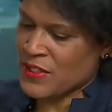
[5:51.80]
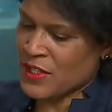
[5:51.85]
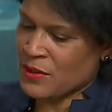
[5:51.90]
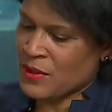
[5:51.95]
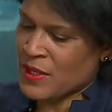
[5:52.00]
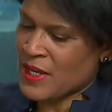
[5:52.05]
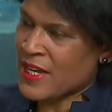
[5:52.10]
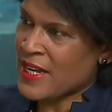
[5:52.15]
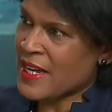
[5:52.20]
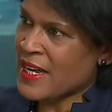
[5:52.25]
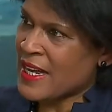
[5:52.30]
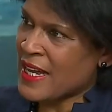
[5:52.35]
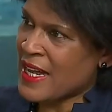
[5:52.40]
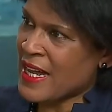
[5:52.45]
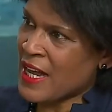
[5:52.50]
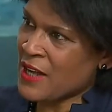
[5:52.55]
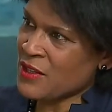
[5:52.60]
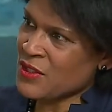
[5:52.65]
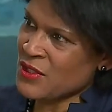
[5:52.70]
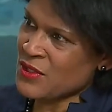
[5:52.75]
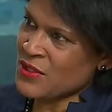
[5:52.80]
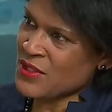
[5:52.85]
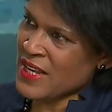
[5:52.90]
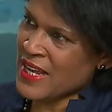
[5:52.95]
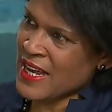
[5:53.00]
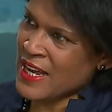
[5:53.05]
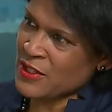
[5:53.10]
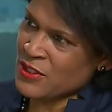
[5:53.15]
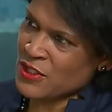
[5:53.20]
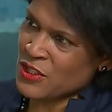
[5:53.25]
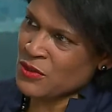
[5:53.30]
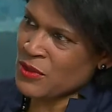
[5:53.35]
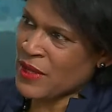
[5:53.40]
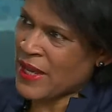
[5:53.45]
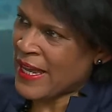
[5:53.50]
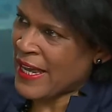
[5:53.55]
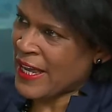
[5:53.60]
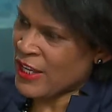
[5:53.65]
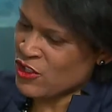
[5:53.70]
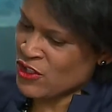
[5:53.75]
So how does how do you
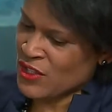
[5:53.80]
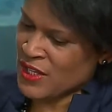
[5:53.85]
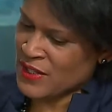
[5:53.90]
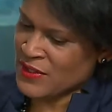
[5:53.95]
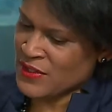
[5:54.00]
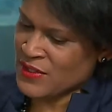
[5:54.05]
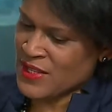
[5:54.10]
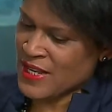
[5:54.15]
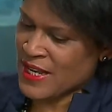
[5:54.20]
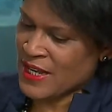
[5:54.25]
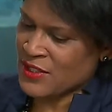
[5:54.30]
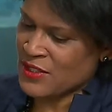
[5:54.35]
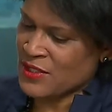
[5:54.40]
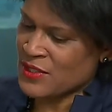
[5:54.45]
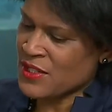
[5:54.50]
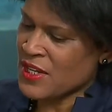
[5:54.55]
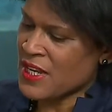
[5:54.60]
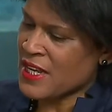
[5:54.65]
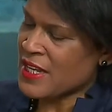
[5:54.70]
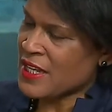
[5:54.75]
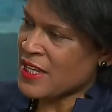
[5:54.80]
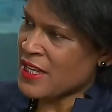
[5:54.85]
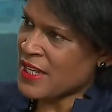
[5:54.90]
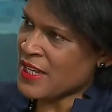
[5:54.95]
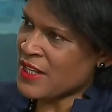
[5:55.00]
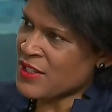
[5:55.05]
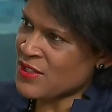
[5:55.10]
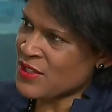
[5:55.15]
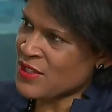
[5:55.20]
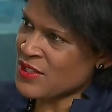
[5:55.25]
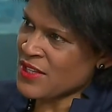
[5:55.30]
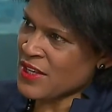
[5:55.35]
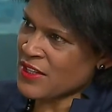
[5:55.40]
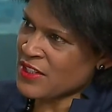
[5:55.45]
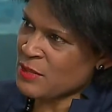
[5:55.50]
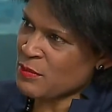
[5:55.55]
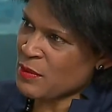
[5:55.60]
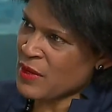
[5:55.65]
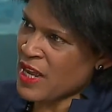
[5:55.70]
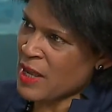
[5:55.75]
hedge against that? And is the
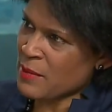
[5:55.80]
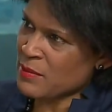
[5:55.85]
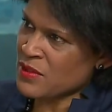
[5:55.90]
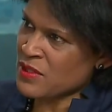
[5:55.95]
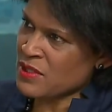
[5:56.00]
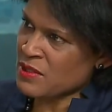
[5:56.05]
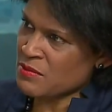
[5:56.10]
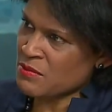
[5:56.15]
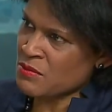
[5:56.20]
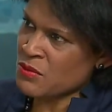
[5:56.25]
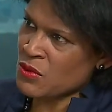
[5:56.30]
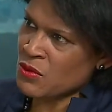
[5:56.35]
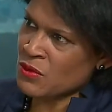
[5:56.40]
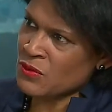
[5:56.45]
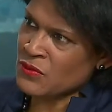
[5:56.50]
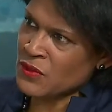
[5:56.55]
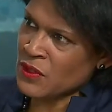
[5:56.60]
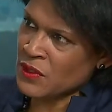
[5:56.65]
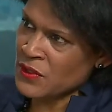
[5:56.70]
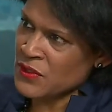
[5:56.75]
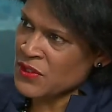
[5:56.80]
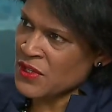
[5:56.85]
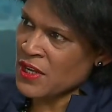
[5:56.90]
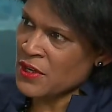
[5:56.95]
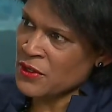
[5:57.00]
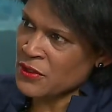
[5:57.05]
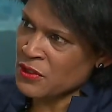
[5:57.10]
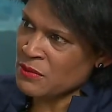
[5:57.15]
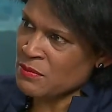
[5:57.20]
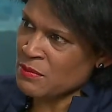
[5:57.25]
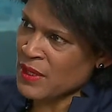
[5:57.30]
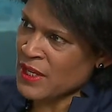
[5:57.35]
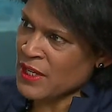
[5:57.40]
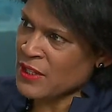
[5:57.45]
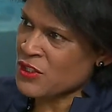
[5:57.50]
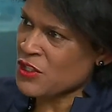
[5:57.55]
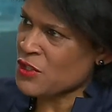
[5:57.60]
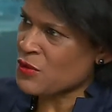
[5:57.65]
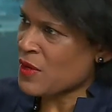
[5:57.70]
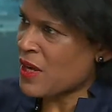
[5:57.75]
sector perhaps more volatile
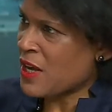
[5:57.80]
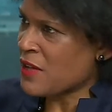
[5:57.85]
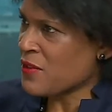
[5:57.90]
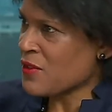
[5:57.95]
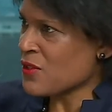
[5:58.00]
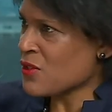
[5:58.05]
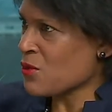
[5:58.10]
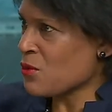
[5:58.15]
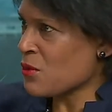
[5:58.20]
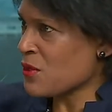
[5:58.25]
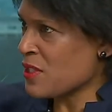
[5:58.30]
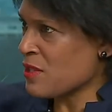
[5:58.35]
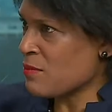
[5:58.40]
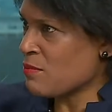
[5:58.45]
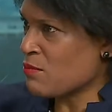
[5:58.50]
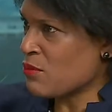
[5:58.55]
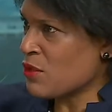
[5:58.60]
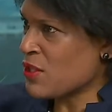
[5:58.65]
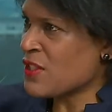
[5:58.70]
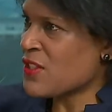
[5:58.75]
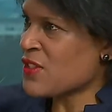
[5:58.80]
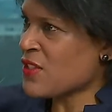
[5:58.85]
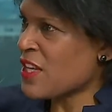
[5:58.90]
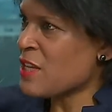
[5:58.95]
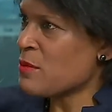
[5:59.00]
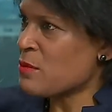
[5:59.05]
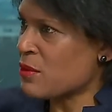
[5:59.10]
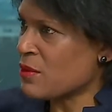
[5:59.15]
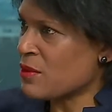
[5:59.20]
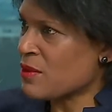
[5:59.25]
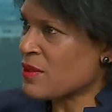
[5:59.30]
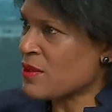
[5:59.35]
compared to others, or is it pretty stable?